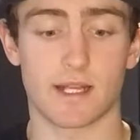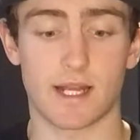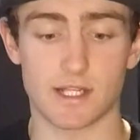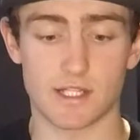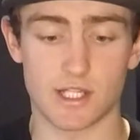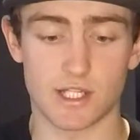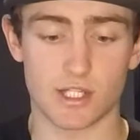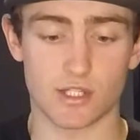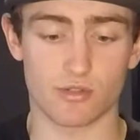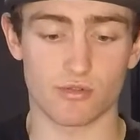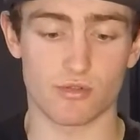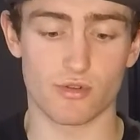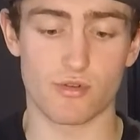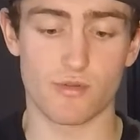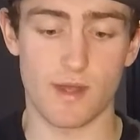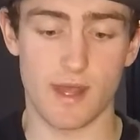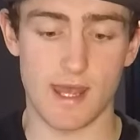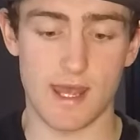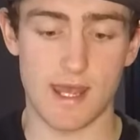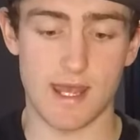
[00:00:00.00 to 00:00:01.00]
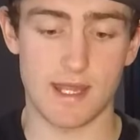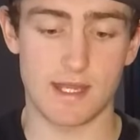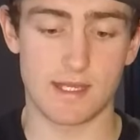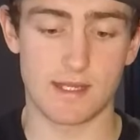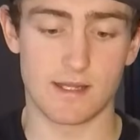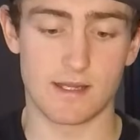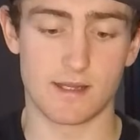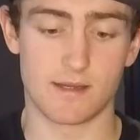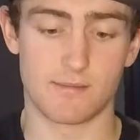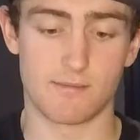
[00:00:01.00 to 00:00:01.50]
actually screw
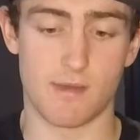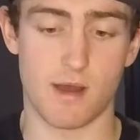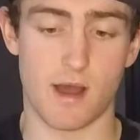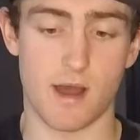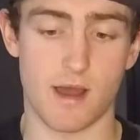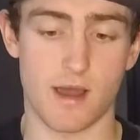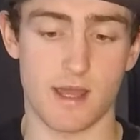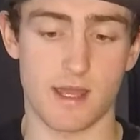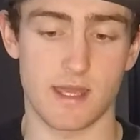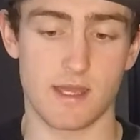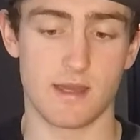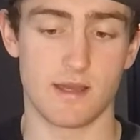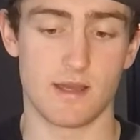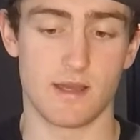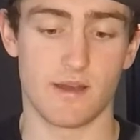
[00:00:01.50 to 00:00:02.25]
in my